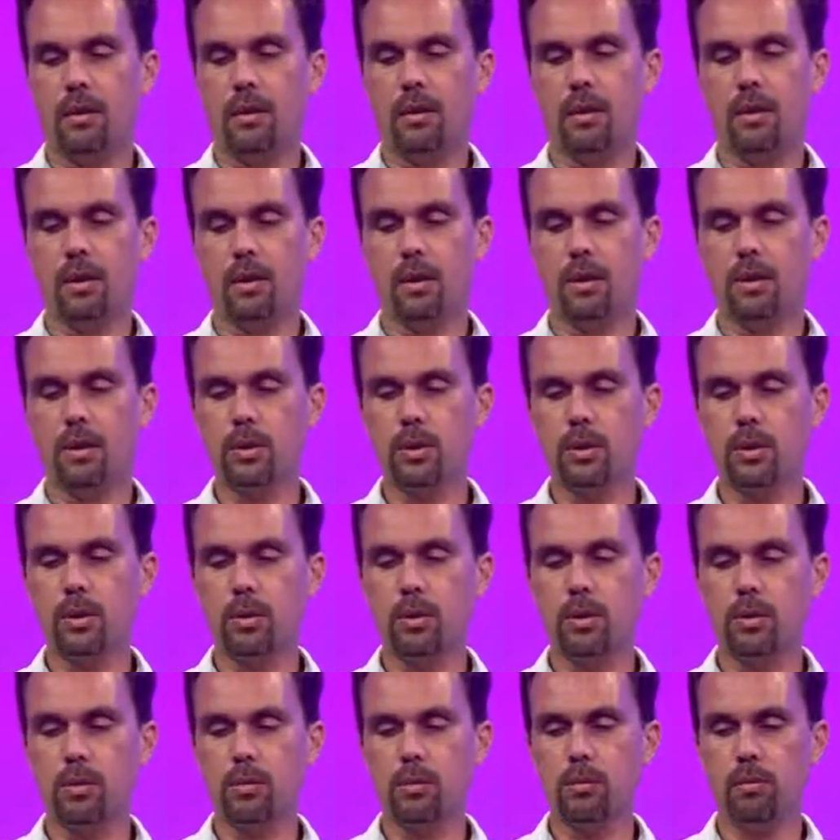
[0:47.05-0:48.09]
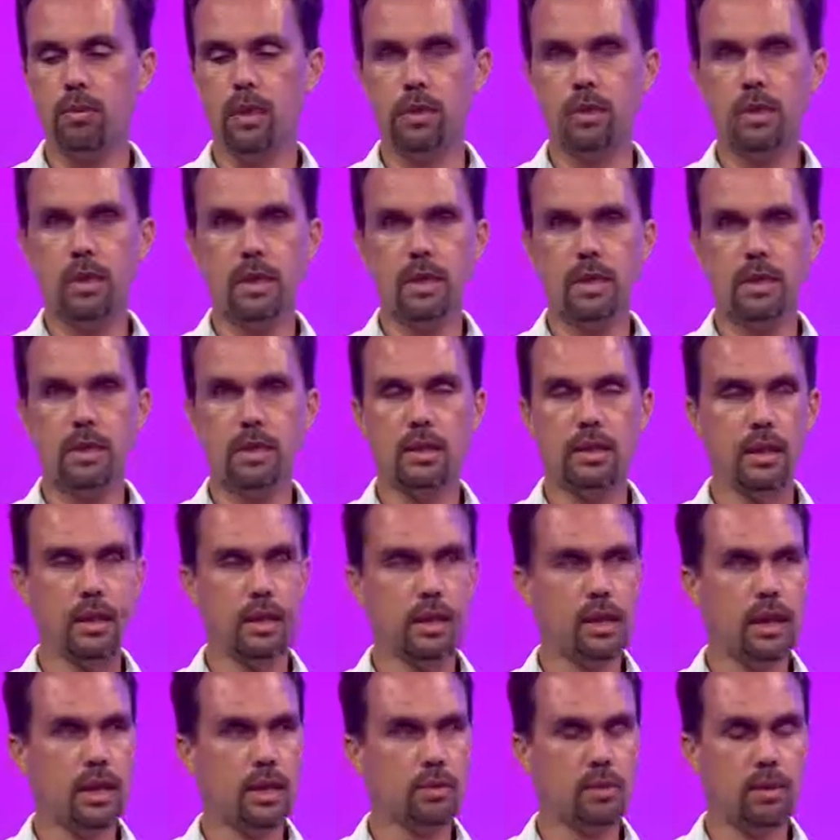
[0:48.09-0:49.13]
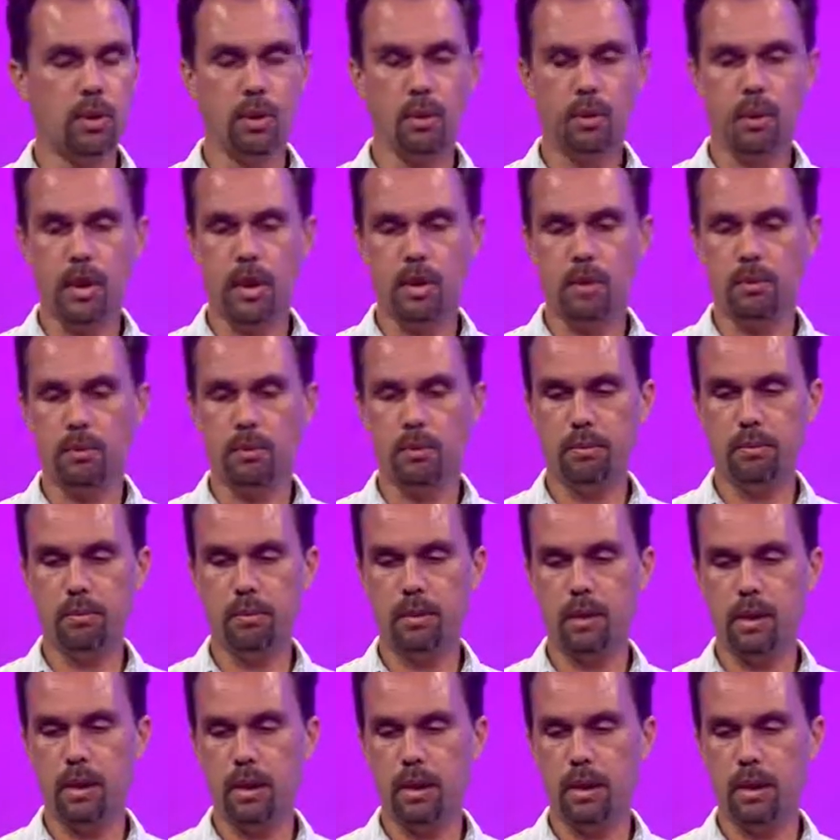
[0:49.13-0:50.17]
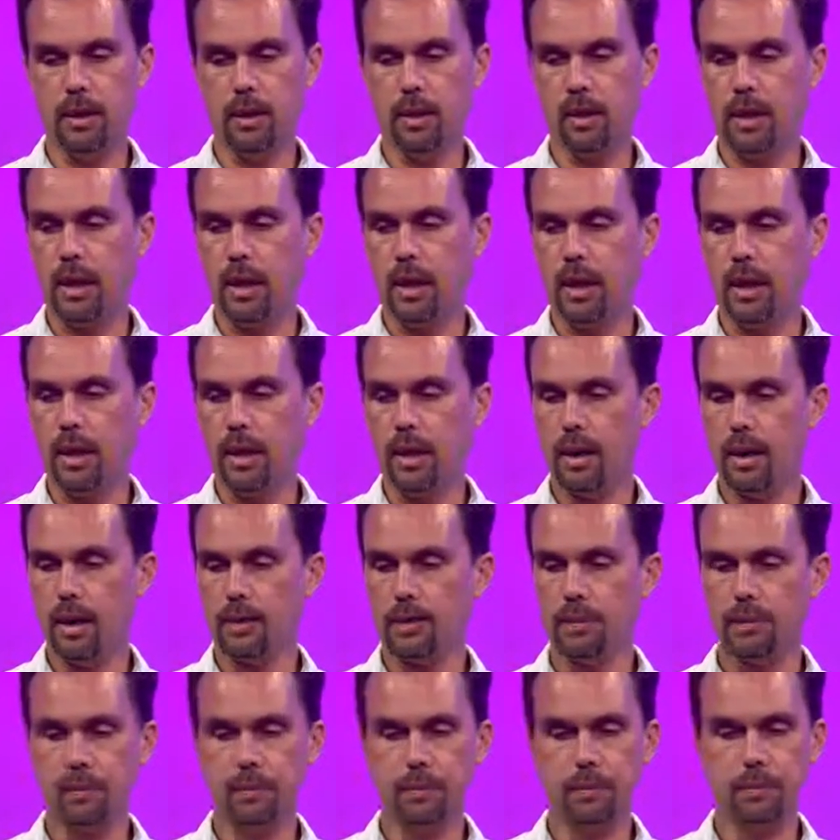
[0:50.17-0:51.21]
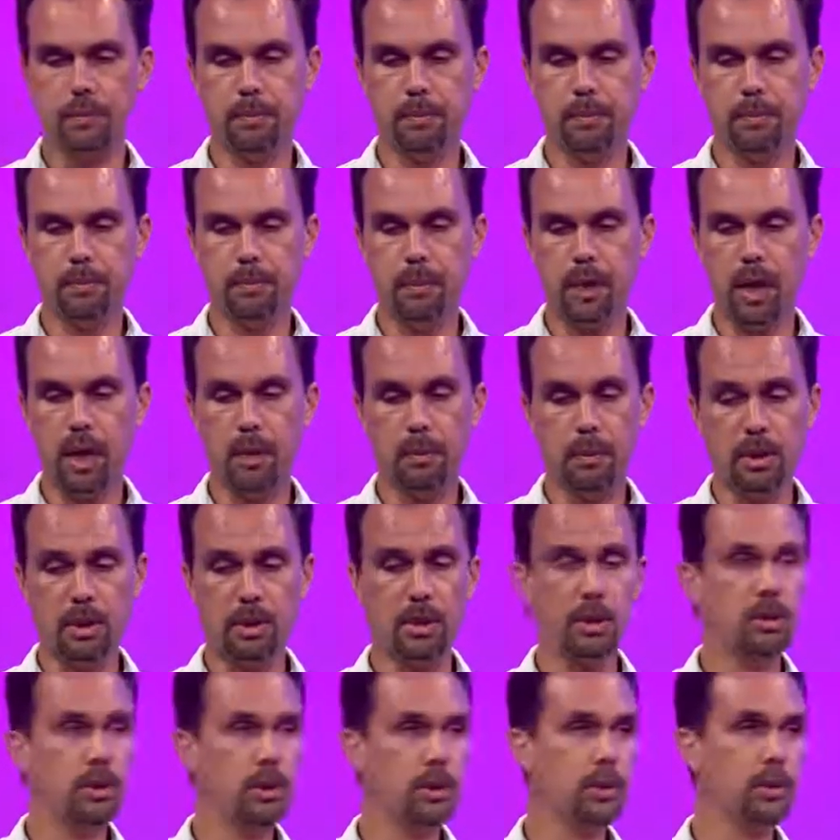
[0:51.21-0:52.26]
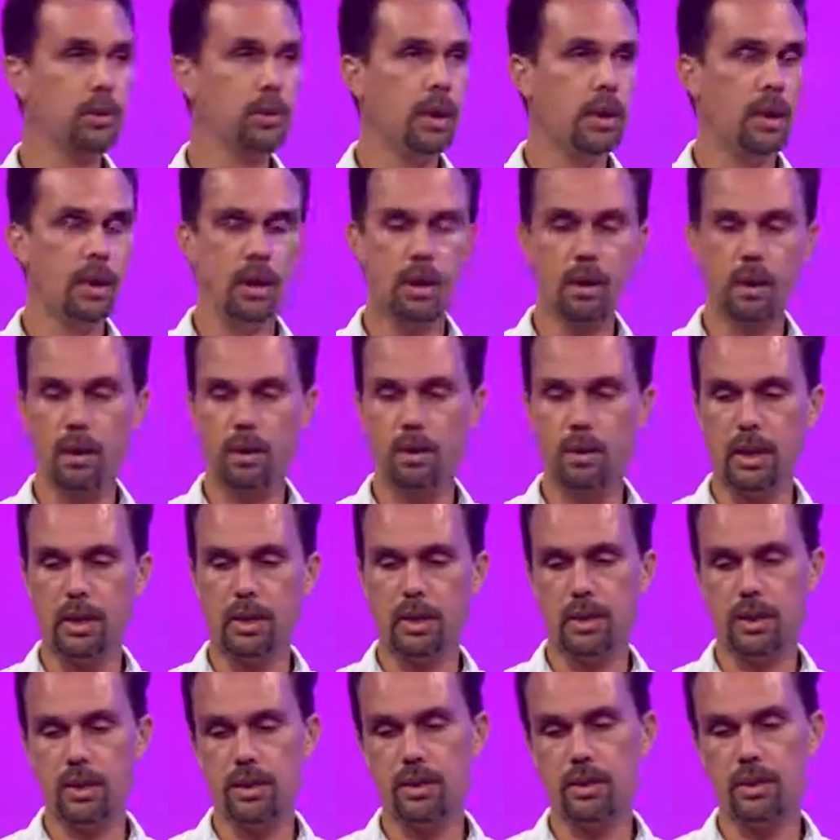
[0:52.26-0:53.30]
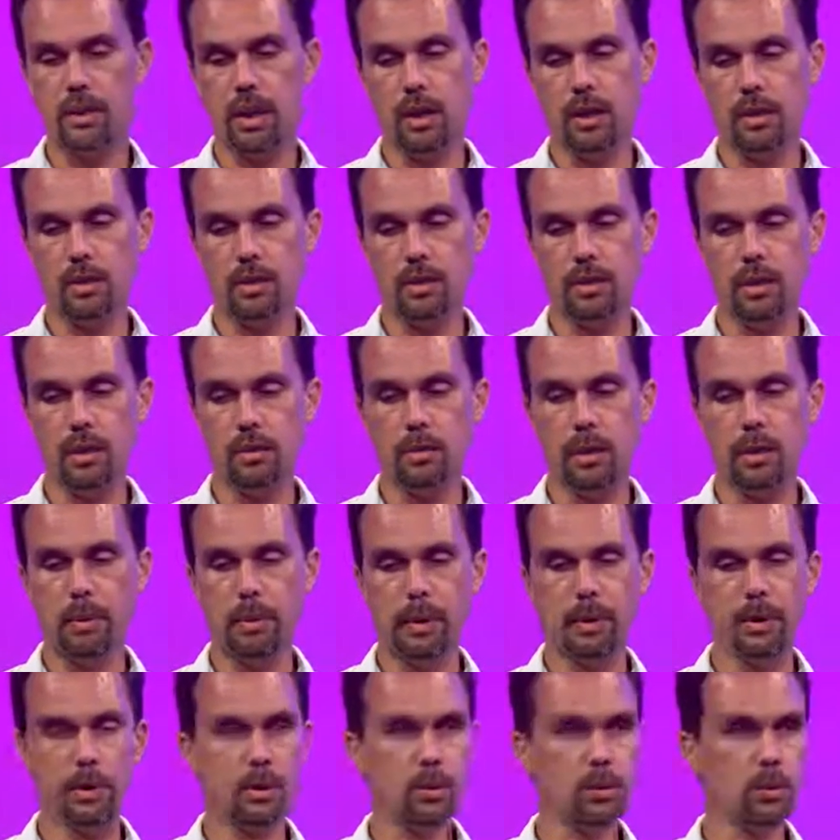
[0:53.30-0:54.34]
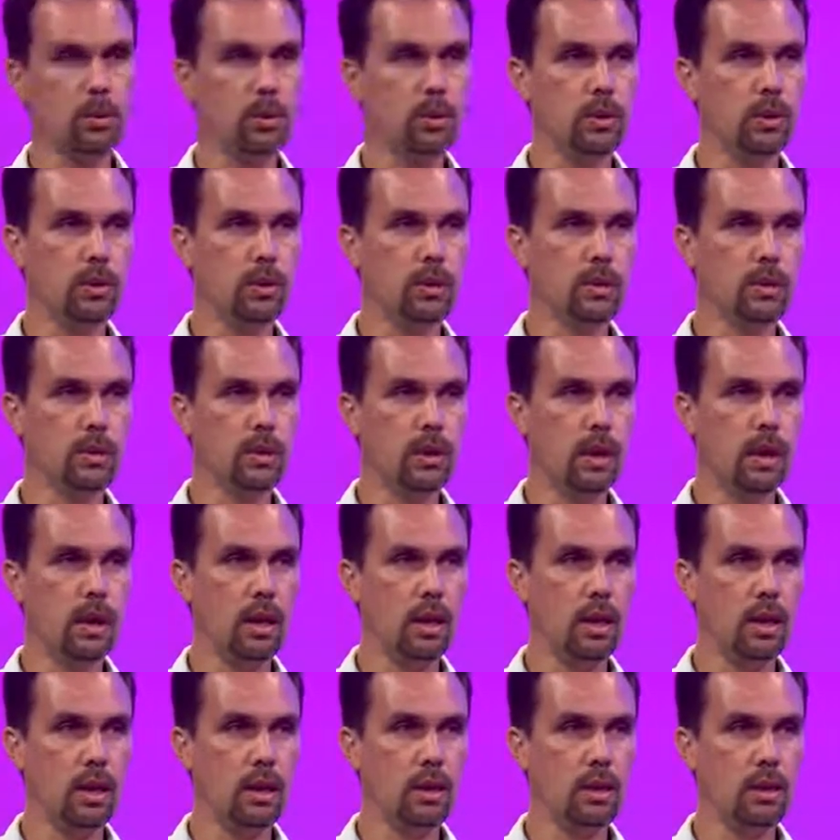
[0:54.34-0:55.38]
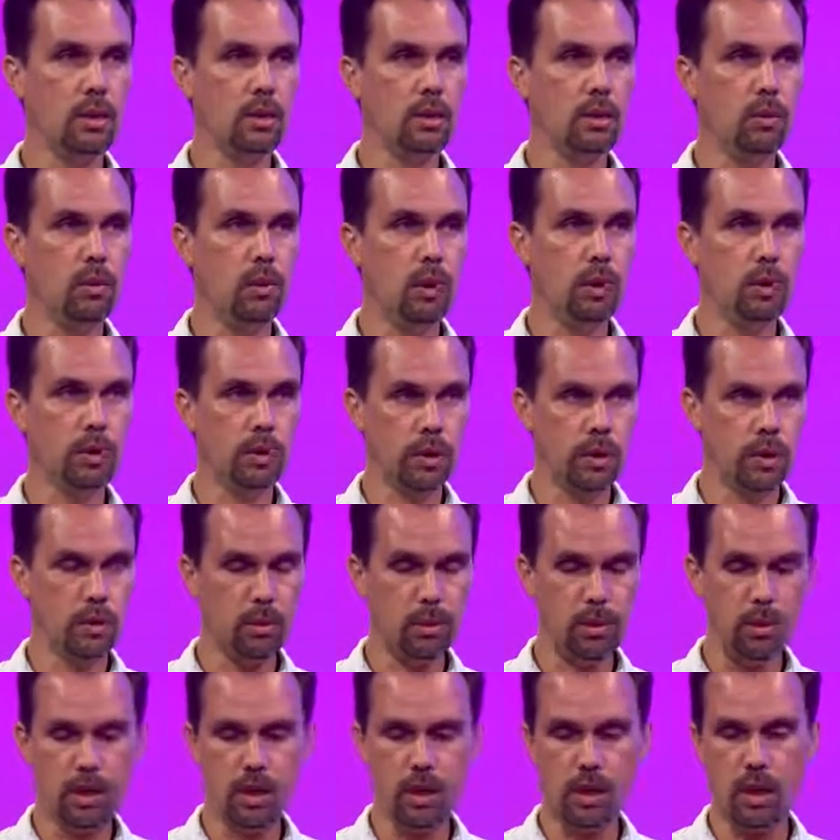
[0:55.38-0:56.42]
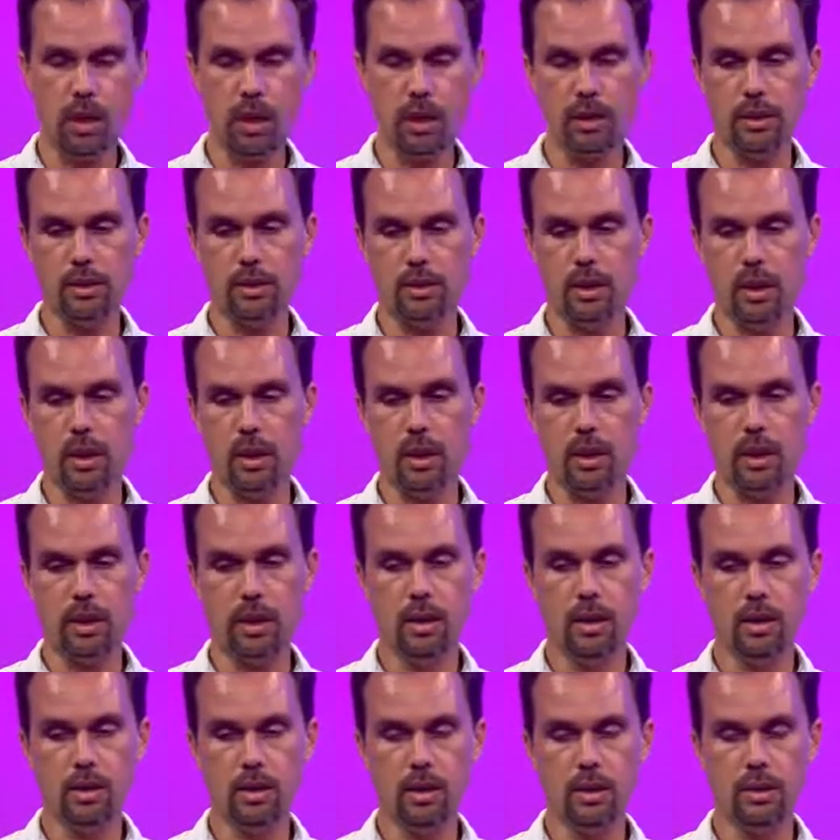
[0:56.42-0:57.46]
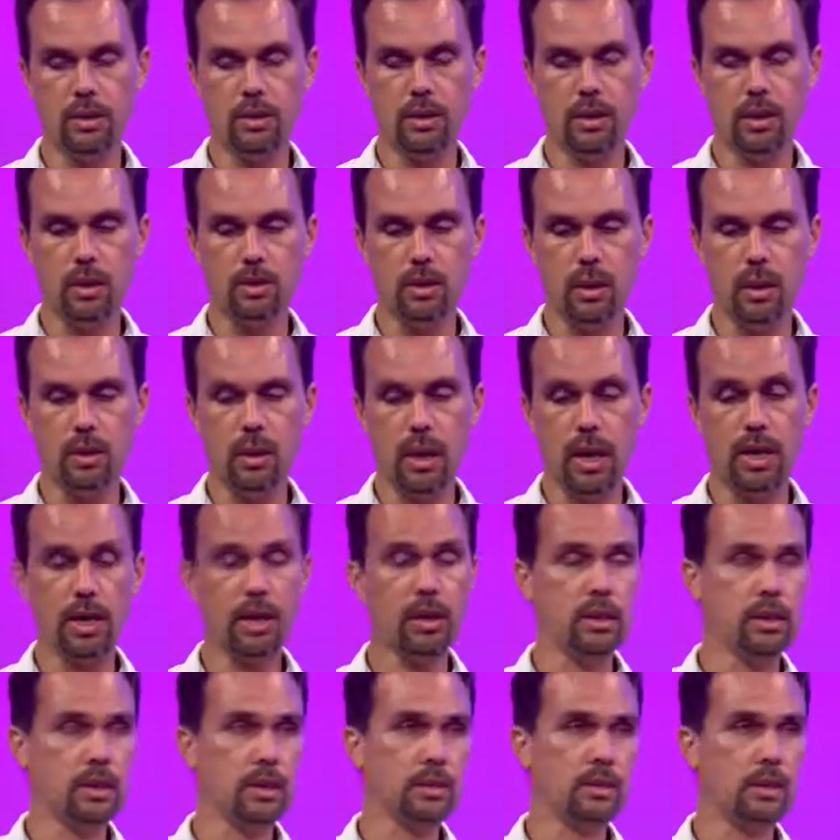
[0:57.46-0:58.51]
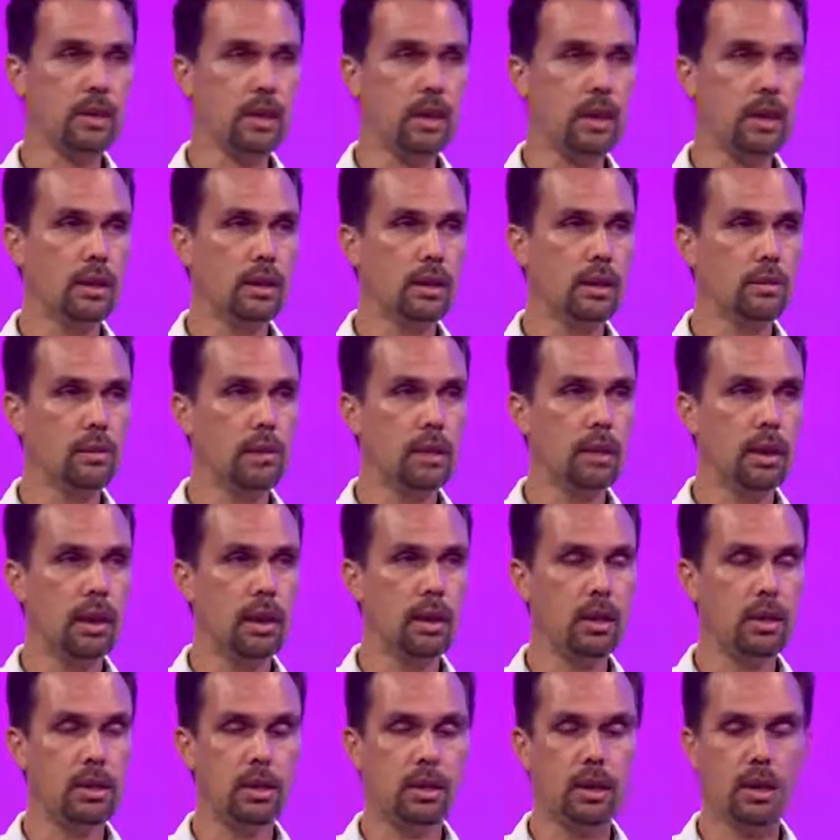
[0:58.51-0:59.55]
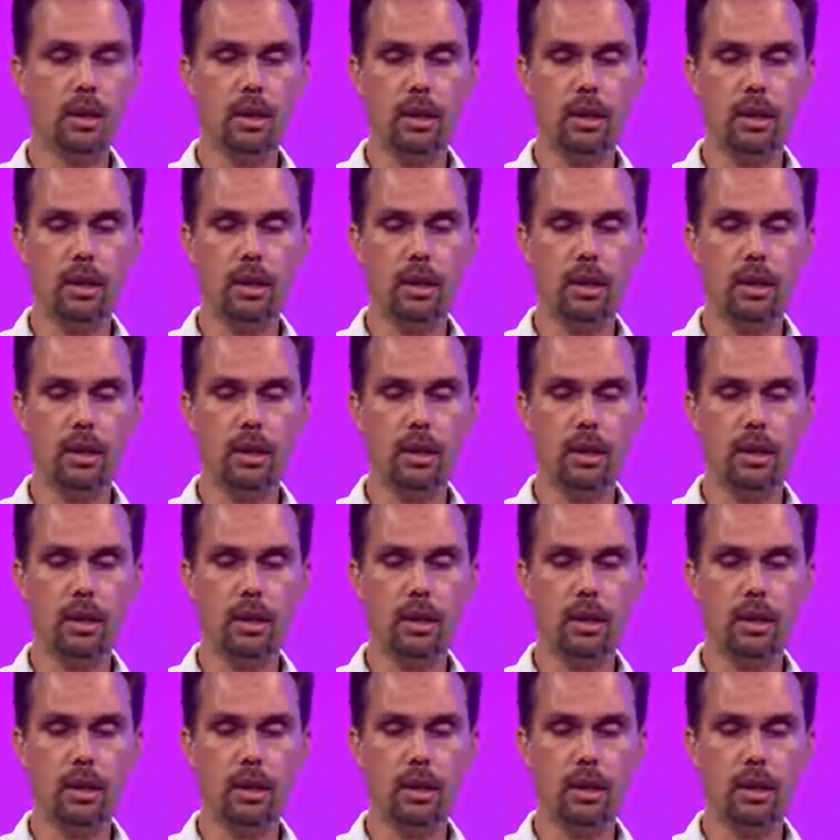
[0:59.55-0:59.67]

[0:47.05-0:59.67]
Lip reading: those who maybe didn't see the last program, I'm a teacher. I teach at Kamehameha Schools and Windward Community College. I teach Hawaiian history at Kamehameha